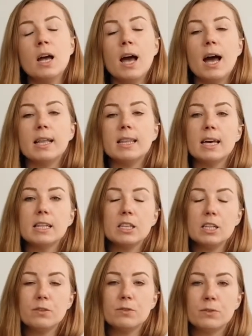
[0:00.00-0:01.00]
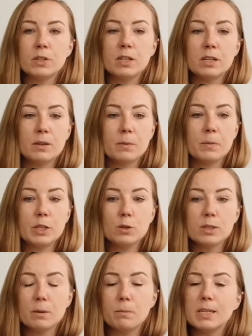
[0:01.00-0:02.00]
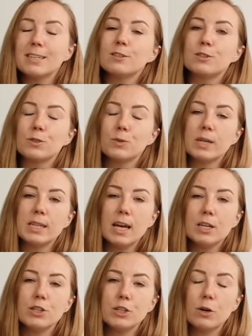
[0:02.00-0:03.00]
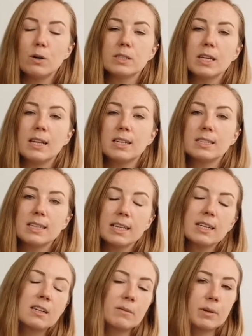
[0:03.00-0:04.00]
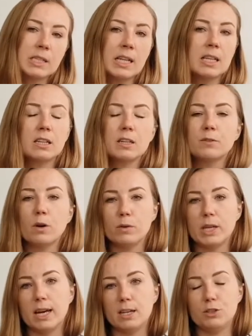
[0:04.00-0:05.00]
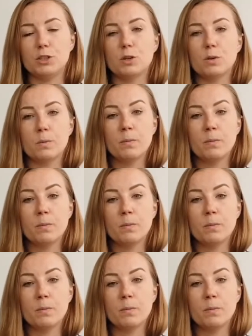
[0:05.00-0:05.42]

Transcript: And then if you submit it through an NGO, then it's legal representative of the NGO.